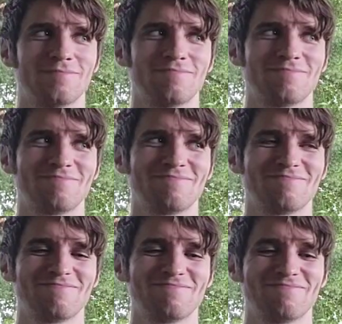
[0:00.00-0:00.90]

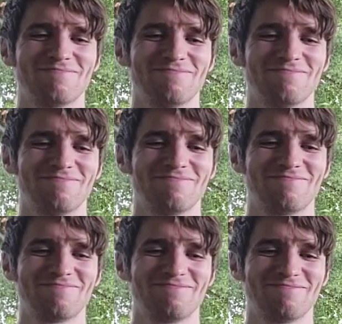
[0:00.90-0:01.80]

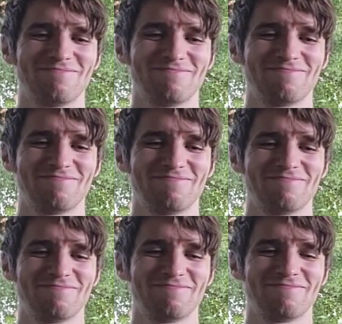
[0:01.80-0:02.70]

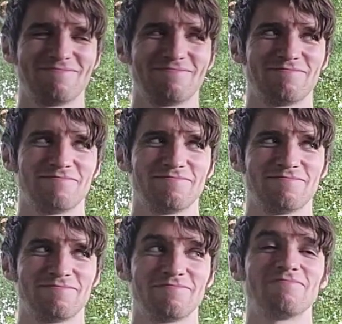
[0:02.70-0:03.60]

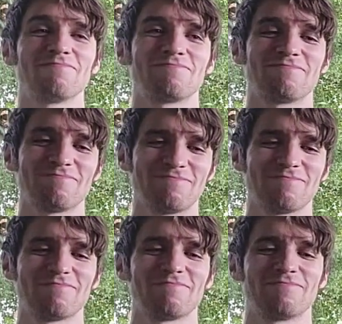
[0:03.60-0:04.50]

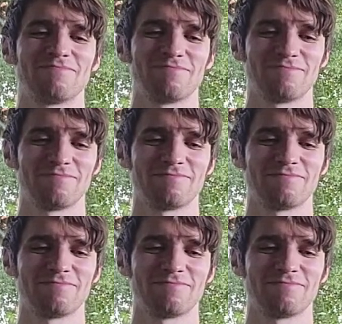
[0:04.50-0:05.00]
(not speaking)